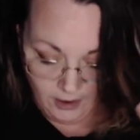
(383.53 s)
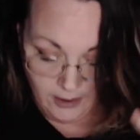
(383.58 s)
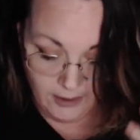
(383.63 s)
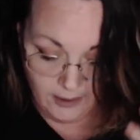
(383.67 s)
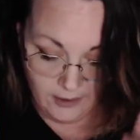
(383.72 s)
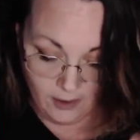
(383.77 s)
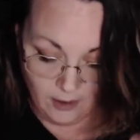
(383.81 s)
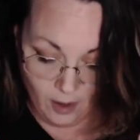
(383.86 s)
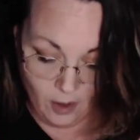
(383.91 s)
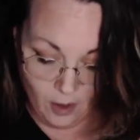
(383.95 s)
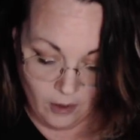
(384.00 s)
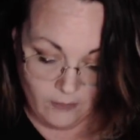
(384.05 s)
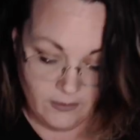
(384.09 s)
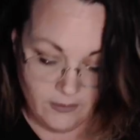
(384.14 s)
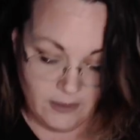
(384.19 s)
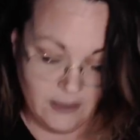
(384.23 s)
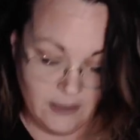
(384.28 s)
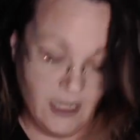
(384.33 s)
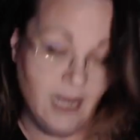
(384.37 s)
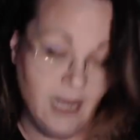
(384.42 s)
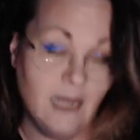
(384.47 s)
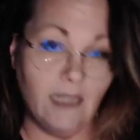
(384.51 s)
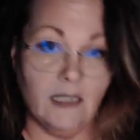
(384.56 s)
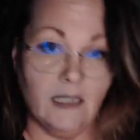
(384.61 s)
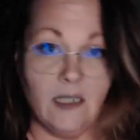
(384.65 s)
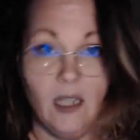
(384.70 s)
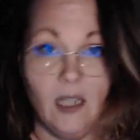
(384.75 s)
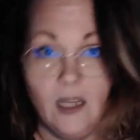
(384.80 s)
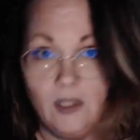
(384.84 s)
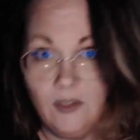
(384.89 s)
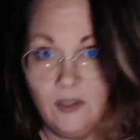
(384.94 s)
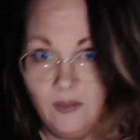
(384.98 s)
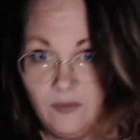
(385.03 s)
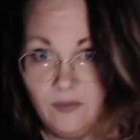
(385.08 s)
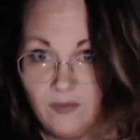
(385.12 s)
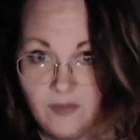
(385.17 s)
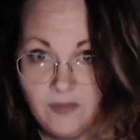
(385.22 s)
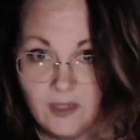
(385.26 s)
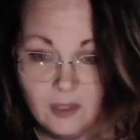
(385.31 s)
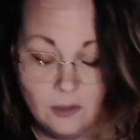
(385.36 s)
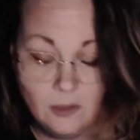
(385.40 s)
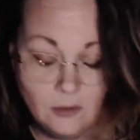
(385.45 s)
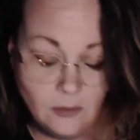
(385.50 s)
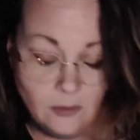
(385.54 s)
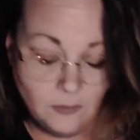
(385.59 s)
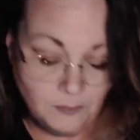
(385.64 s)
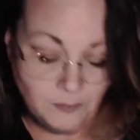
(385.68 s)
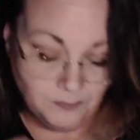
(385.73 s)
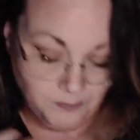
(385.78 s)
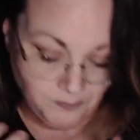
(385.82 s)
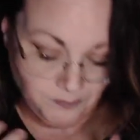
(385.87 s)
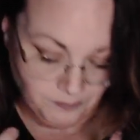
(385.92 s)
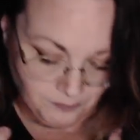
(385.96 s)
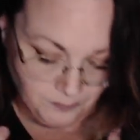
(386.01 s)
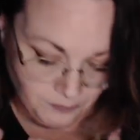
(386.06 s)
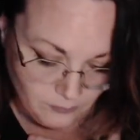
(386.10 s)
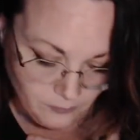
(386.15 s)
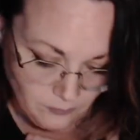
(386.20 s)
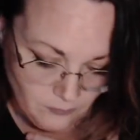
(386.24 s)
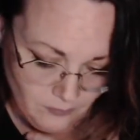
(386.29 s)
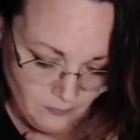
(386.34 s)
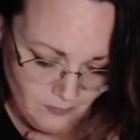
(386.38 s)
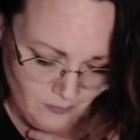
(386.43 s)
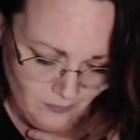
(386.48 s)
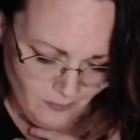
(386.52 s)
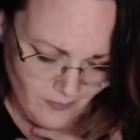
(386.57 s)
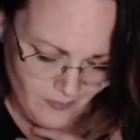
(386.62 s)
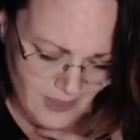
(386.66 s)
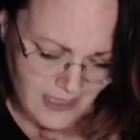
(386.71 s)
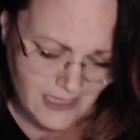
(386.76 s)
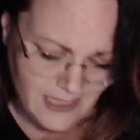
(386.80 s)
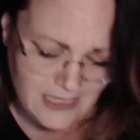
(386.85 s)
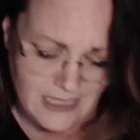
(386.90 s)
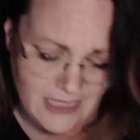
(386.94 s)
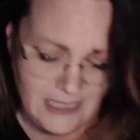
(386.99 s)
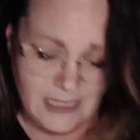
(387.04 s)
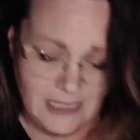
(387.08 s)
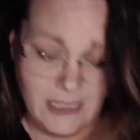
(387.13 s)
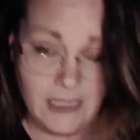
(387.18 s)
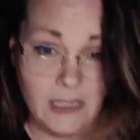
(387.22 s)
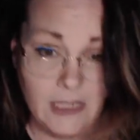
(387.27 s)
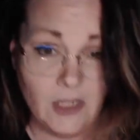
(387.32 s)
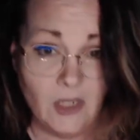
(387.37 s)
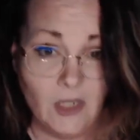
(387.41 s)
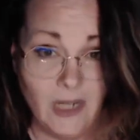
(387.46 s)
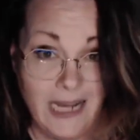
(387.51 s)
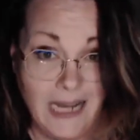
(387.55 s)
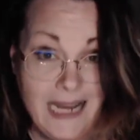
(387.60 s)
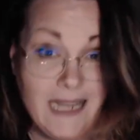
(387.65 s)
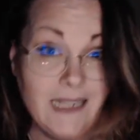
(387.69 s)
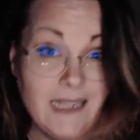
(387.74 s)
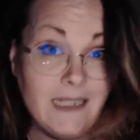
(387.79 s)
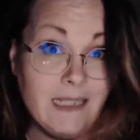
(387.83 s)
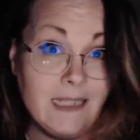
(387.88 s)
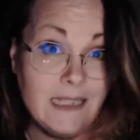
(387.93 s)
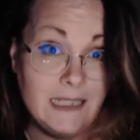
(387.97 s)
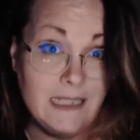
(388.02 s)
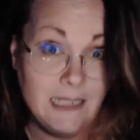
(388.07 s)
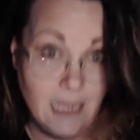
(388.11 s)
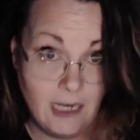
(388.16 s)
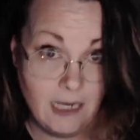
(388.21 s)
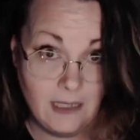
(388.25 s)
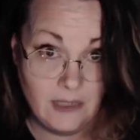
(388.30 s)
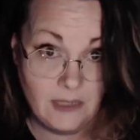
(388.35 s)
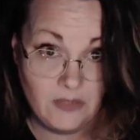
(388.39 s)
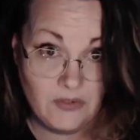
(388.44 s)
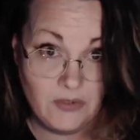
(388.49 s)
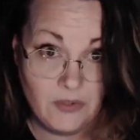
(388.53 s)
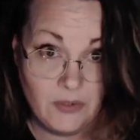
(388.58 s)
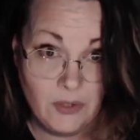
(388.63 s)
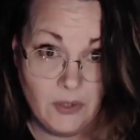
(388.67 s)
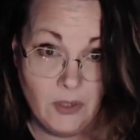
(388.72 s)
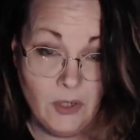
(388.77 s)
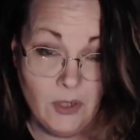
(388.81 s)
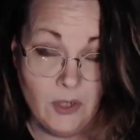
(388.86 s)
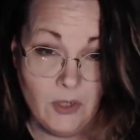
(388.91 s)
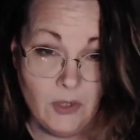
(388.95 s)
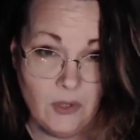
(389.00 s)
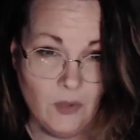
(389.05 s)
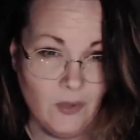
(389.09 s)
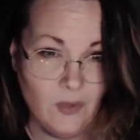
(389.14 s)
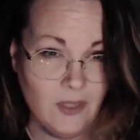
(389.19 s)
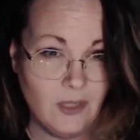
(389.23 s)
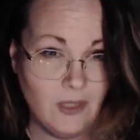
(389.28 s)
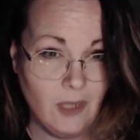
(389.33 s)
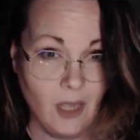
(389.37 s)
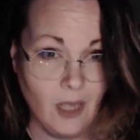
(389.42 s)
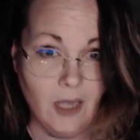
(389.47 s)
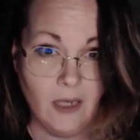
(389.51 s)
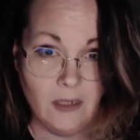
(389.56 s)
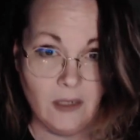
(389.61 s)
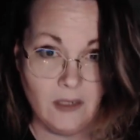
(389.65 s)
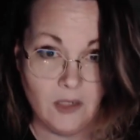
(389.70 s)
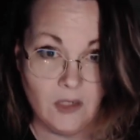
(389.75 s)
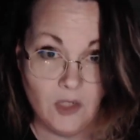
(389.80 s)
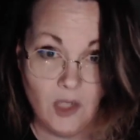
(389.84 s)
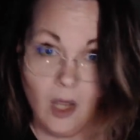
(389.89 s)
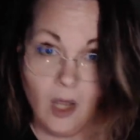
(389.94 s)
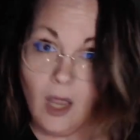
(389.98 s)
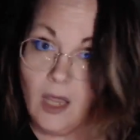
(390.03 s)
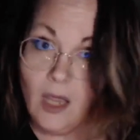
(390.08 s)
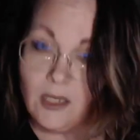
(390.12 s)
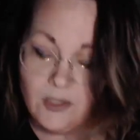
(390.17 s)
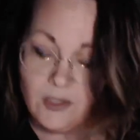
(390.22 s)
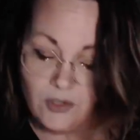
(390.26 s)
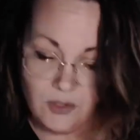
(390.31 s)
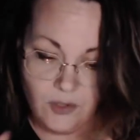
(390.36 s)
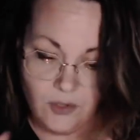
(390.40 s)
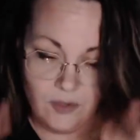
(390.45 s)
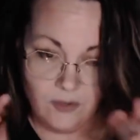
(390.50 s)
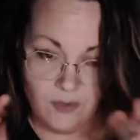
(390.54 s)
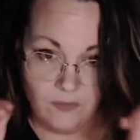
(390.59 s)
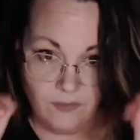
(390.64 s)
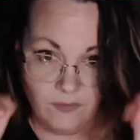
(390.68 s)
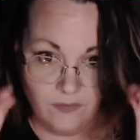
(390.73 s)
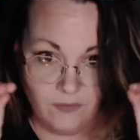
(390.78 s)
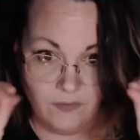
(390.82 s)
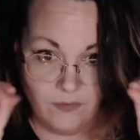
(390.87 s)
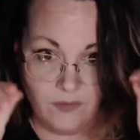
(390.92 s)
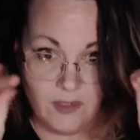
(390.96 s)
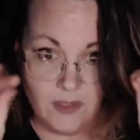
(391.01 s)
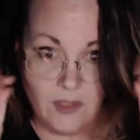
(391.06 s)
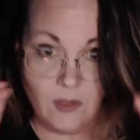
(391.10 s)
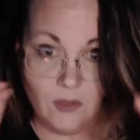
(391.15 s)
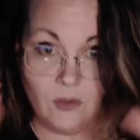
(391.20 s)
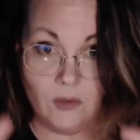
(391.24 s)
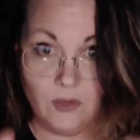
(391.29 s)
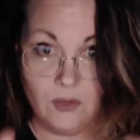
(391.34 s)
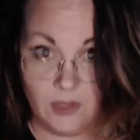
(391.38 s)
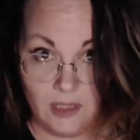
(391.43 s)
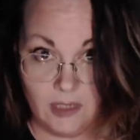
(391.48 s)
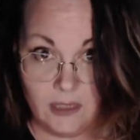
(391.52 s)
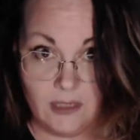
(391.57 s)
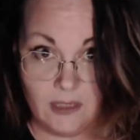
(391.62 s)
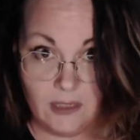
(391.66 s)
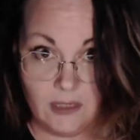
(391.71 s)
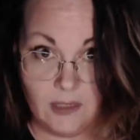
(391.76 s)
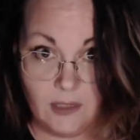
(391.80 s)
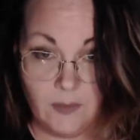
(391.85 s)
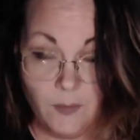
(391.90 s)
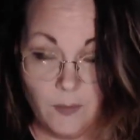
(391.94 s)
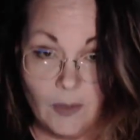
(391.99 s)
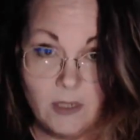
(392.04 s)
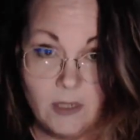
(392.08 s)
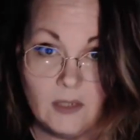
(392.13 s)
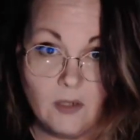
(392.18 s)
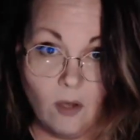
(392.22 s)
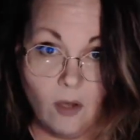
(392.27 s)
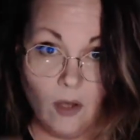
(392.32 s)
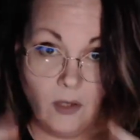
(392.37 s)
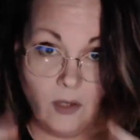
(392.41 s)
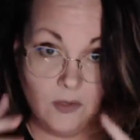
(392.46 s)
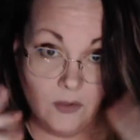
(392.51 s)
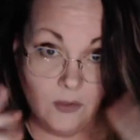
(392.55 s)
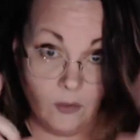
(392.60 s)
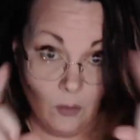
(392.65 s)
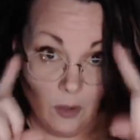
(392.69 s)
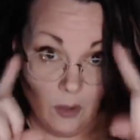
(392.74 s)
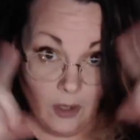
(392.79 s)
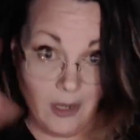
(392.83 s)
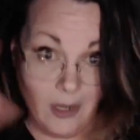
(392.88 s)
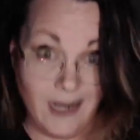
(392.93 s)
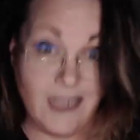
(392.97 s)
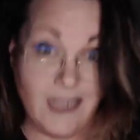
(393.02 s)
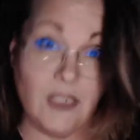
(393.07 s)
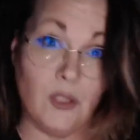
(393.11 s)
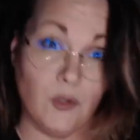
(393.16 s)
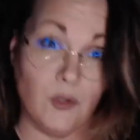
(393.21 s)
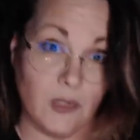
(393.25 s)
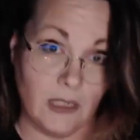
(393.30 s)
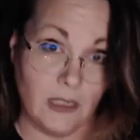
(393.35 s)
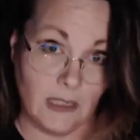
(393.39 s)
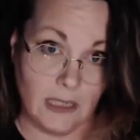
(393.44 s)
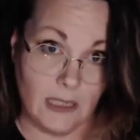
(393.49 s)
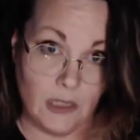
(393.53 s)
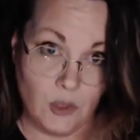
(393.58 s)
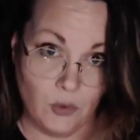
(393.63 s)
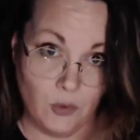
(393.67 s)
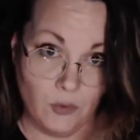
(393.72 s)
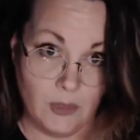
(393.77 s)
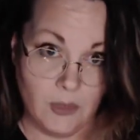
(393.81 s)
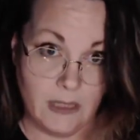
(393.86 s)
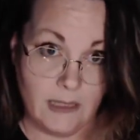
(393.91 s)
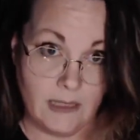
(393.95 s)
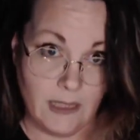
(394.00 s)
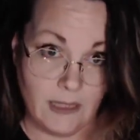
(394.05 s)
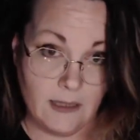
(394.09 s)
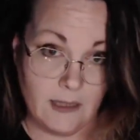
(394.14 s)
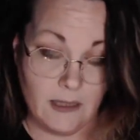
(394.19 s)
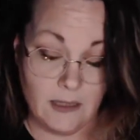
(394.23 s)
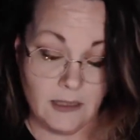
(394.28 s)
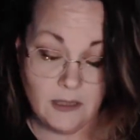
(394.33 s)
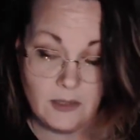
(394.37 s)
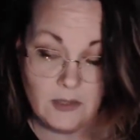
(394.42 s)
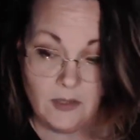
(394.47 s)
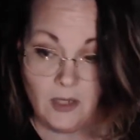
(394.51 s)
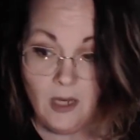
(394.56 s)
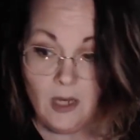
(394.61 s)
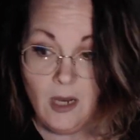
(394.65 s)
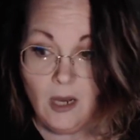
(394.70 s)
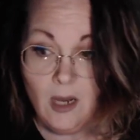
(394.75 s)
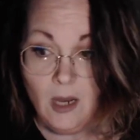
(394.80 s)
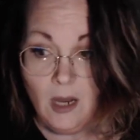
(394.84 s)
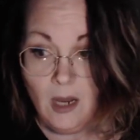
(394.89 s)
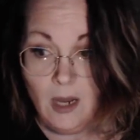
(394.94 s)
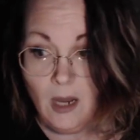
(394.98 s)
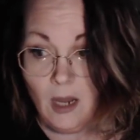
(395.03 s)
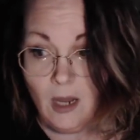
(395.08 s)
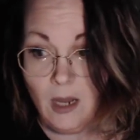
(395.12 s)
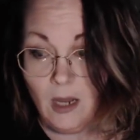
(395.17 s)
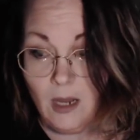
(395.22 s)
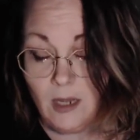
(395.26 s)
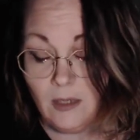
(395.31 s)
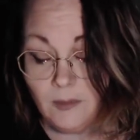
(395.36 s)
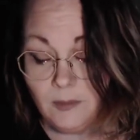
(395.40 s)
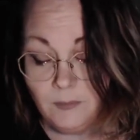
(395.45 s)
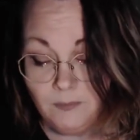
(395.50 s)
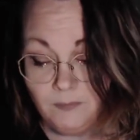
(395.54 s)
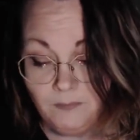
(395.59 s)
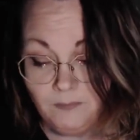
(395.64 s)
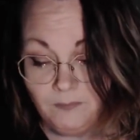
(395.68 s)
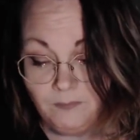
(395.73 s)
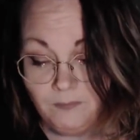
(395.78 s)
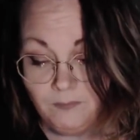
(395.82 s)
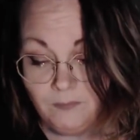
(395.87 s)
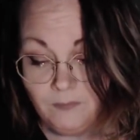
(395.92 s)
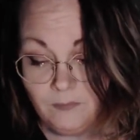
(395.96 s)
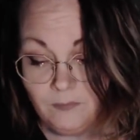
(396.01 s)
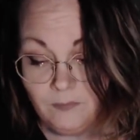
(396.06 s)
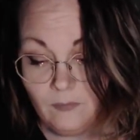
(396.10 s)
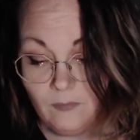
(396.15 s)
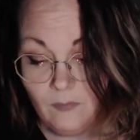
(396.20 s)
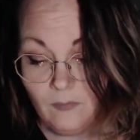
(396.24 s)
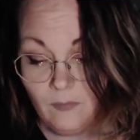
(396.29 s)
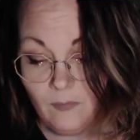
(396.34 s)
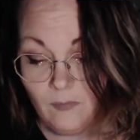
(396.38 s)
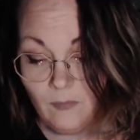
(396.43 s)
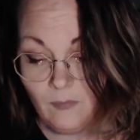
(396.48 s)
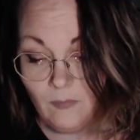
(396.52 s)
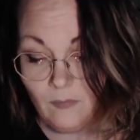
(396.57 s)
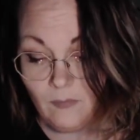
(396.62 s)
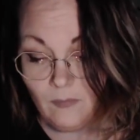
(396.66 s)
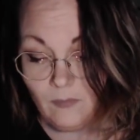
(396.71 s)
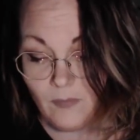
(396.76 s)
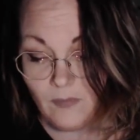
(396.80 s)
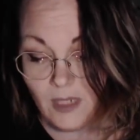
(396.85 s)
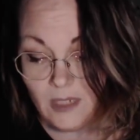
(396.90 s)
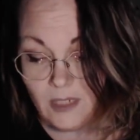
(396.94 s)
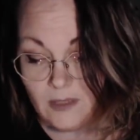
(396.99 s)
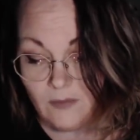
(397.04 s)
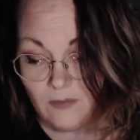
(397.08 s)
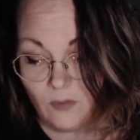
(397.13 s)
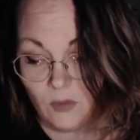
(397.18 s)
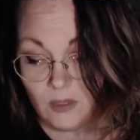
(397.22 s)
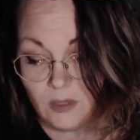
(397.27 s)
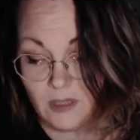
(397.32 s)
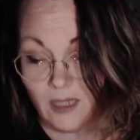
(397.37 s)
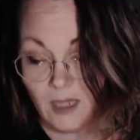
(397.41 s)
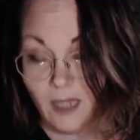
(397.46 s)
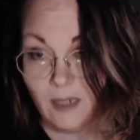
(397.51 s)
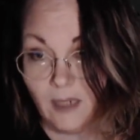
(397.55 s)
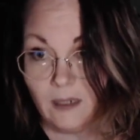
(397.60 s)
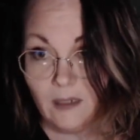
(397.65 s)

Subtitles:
all of the taste, touch, feel, see, hear, and sense. So it's not just the physical senses, but it's also our extrasensory senses. Because of course that